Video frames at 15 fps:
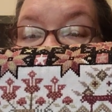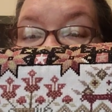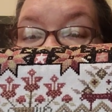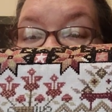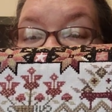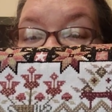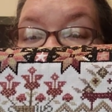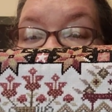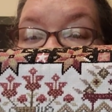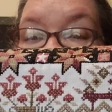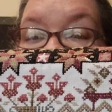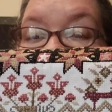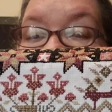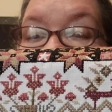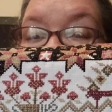finished up
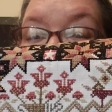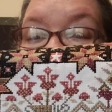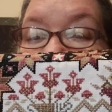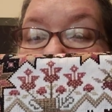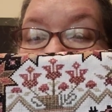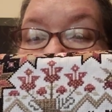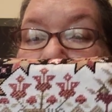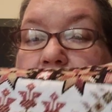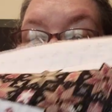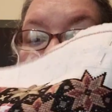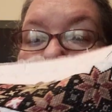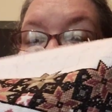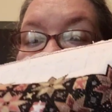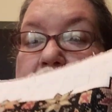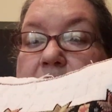the house
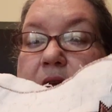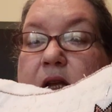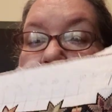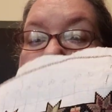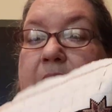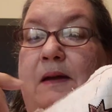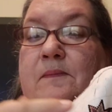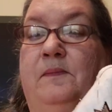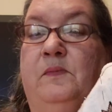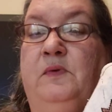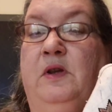there. Of